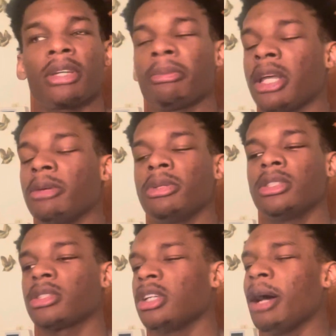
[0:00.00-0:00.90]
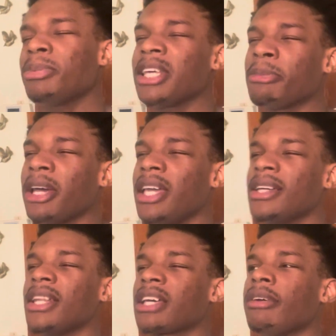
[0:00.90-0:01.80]
I'm like, bitch, I'm thinking in my head,
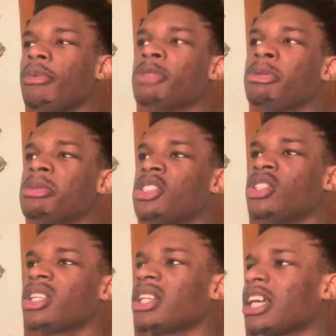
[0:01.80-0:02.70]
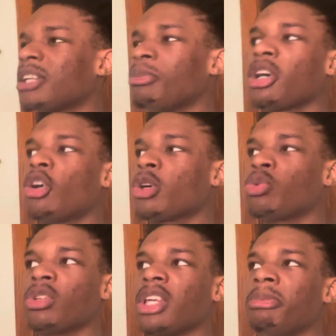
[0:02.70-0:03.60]
like, if I wasn't supposed to be drinking, like, my coworker's
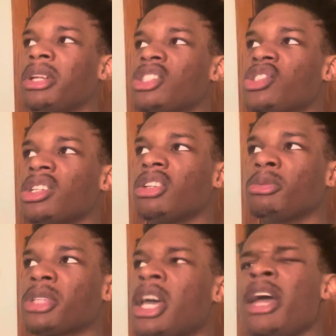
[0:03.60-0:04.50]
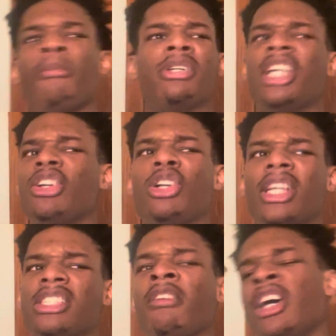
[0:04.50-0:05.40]
going to give me the drink, you know what I'm saying? But she don't know that
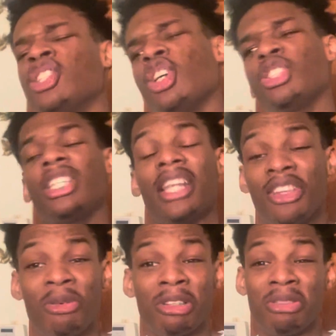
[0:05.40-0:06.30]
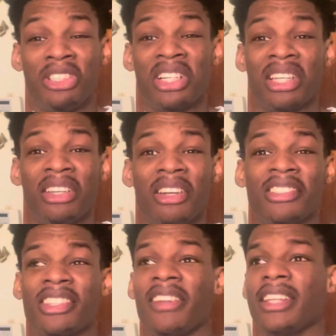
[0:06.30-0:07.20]
stuff. So she like, you supposed to be drinking, you know,
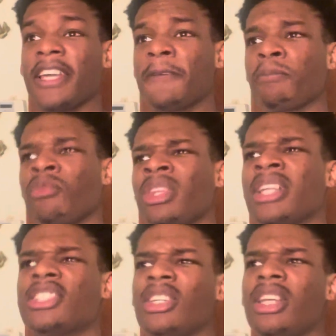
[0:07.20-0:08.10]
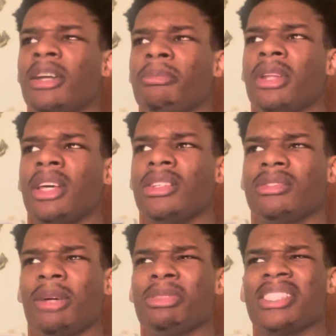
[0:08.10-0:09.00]
stuff like that. So then I'm like,
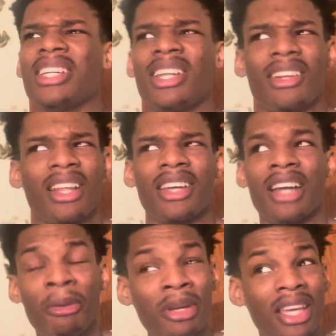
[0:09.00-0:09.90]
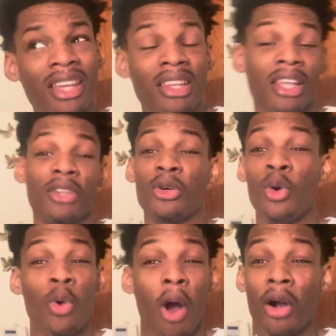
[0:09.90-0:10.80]
I'm just looking at her like, come again? Like,
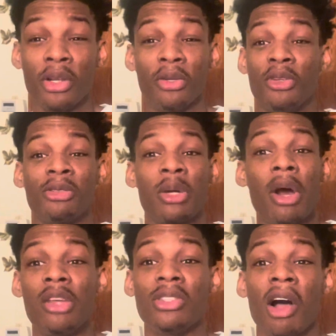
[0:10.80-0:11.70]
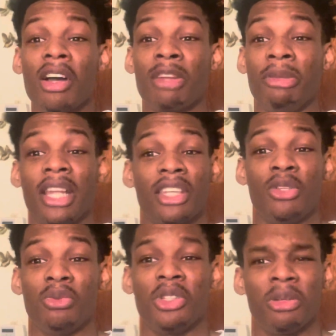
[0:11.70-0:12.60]
who are you? You know what I'm saying? Why are you talking to me like you
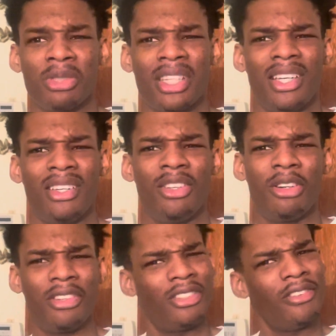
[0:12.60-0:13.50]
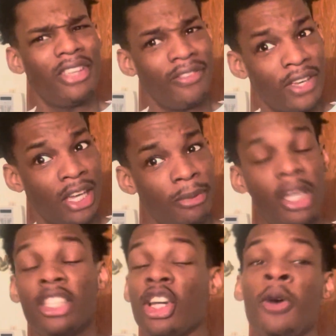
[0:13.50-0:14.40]
know what I'm saying? You know, you feel me?
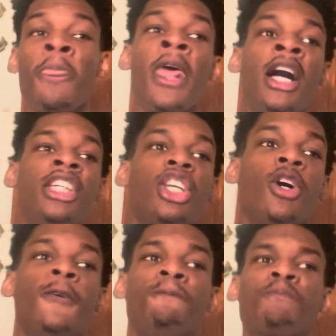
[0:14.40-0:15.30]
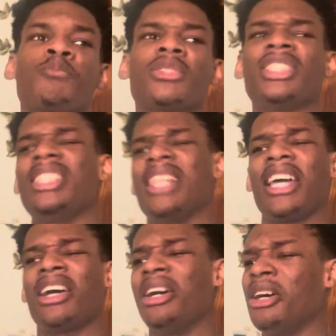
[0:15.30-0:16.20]
And so she like,
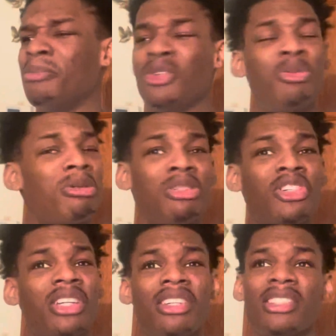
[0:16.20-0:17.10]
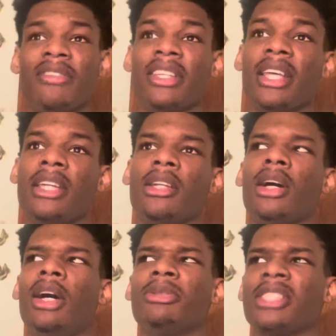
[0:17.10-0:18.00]
you supposed to be drinking and stuff like that?
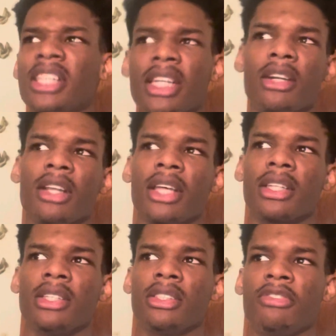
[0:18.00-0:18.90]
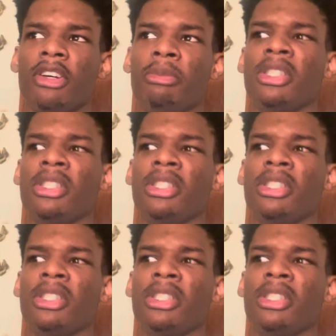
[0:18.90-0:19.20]
I'm just looking at her like this, you feel me?